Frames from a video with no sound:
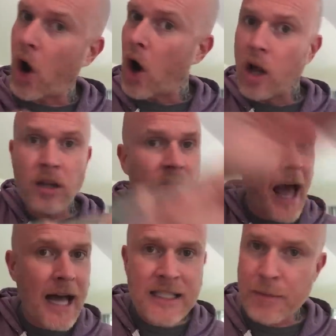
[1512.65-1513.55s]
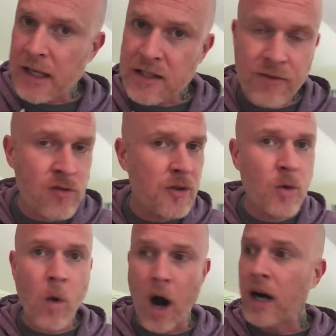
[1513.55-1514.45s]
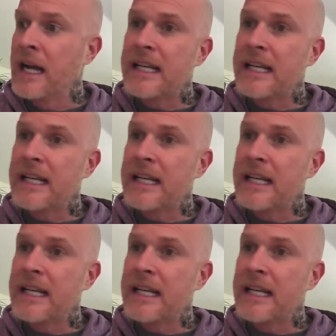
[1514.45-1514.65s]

all of the aspects of who you are,